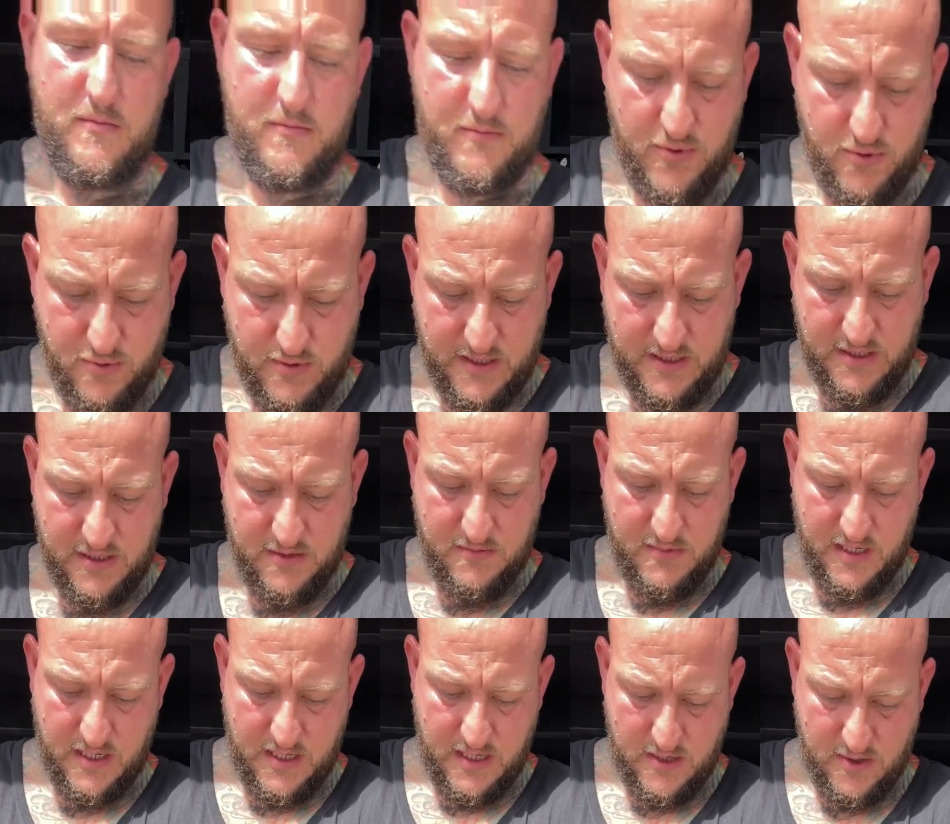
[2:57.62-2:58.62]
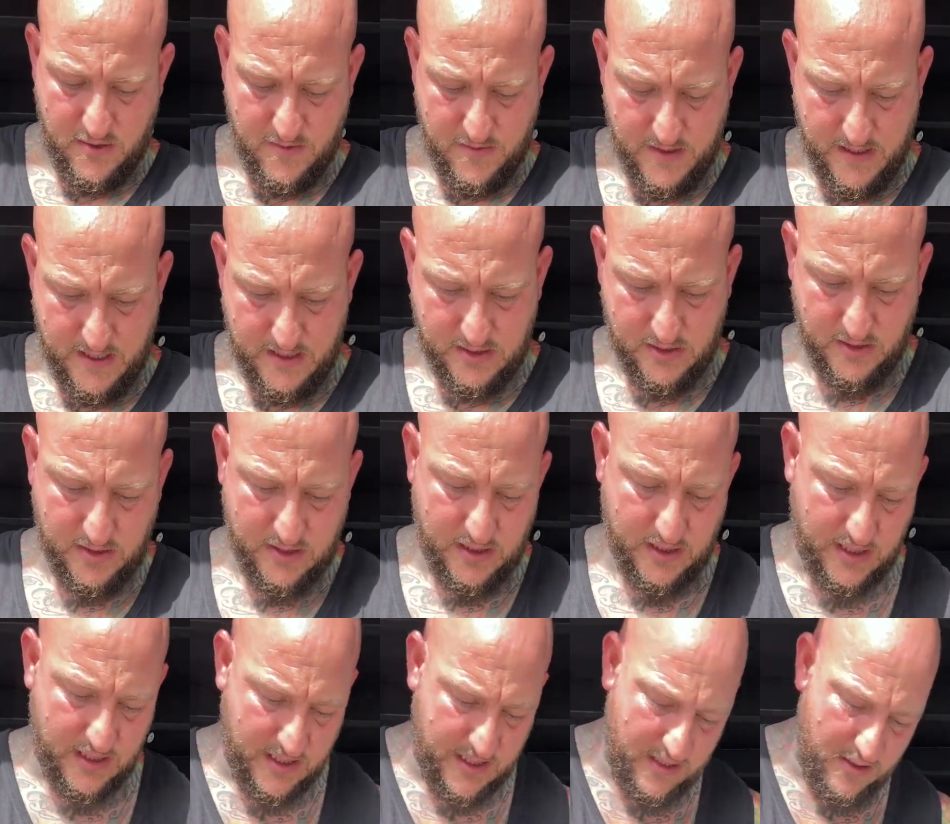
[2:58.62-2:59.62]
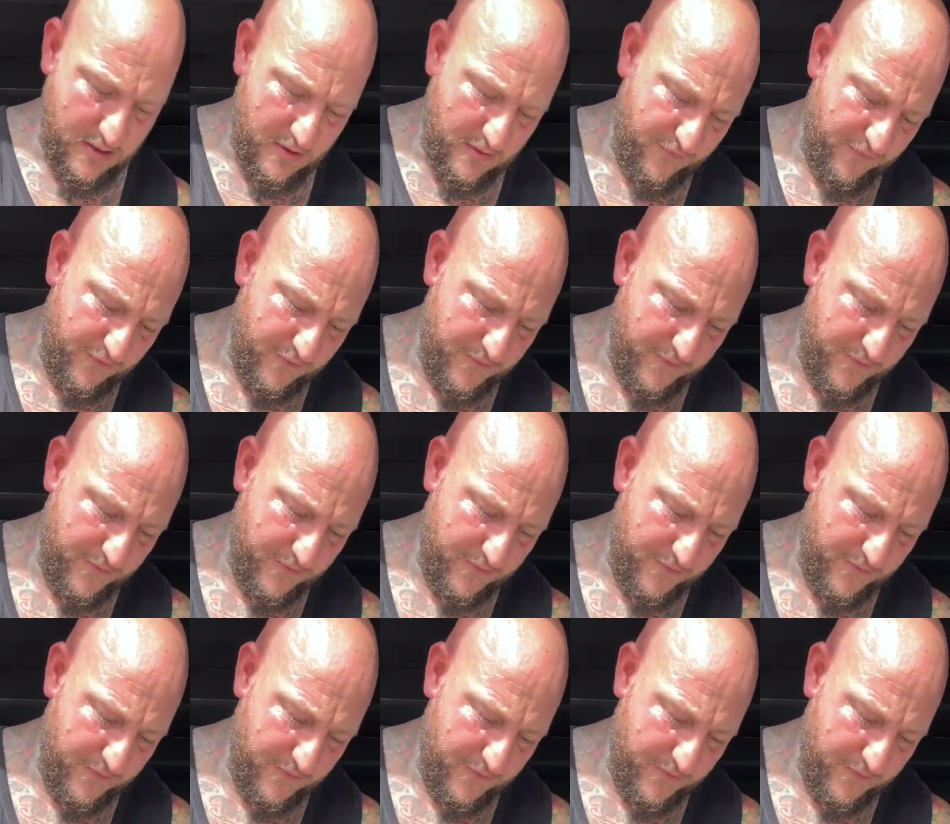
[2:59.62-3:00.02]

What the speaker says: Pull that to me a little bit so I can get that off.